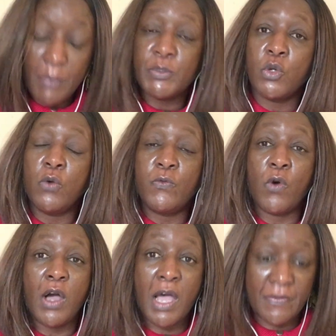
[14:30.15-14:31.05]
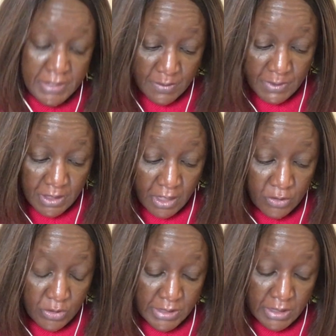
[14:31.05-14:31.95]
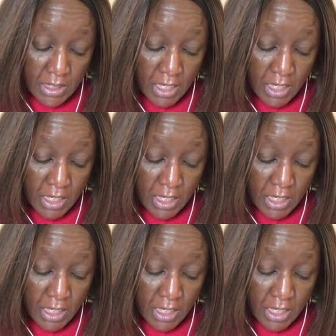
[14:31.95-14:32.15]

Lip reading: opt to go for other similar countries.